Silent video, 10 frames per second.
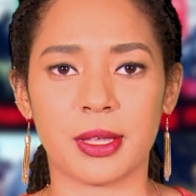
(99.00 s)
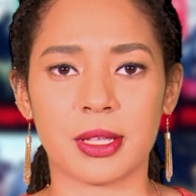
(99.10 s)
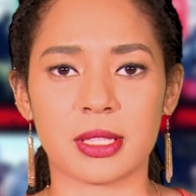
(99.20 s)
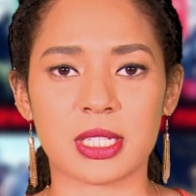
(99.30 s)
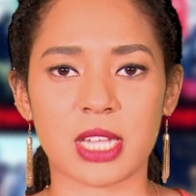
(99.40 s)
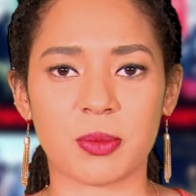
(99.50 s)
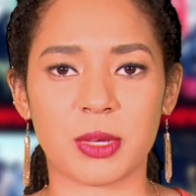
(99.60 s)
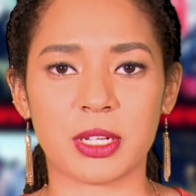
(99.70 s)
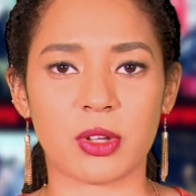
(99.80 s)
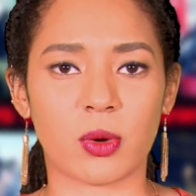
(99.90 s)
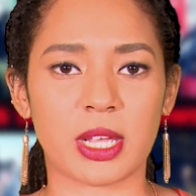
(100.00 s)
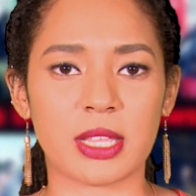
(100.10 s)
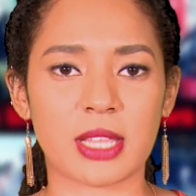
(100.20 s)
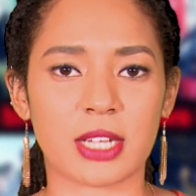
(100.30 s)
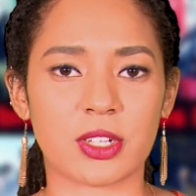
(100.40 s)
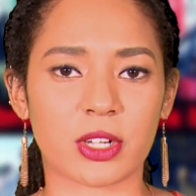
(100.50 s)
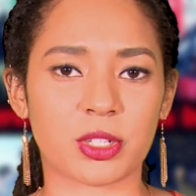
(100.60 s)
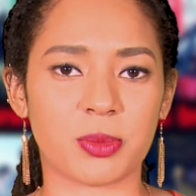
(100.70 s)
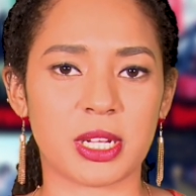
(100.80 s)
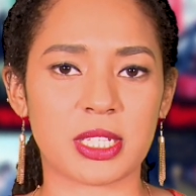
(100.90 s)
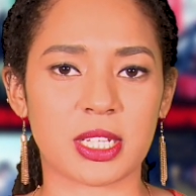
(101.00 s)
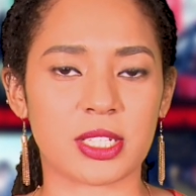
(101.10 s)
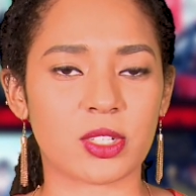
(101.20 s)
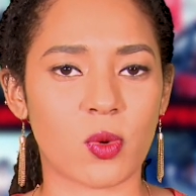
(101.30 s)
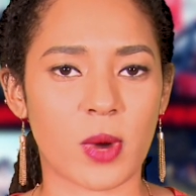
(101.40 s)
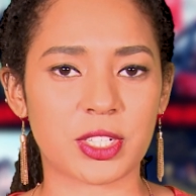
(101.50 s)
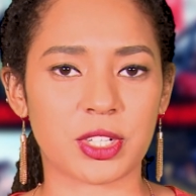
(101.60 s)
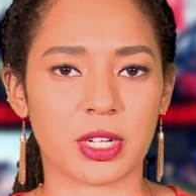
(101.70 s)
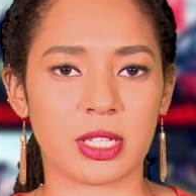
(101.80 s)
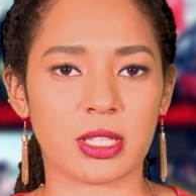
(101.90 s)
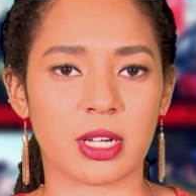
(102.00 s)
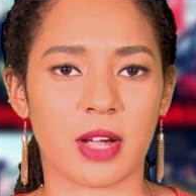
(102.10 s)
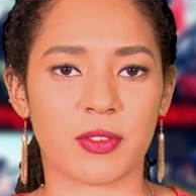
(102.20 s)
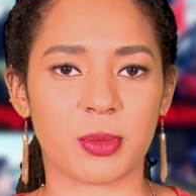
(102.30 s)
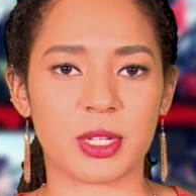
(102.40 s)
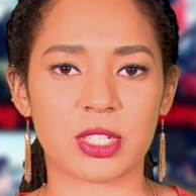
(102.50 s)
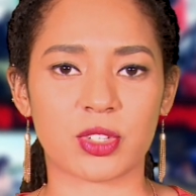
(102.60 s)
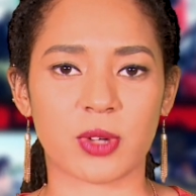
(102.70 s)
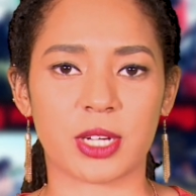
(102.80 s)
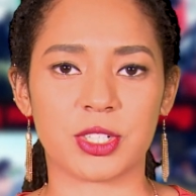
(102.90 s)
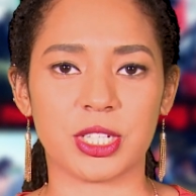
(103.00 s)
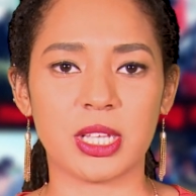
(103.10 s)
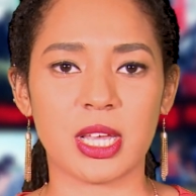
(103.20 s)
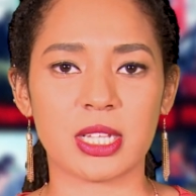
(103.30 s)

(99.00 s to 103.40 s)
The statement noting that Dr. Minnis is questioning the government's strategy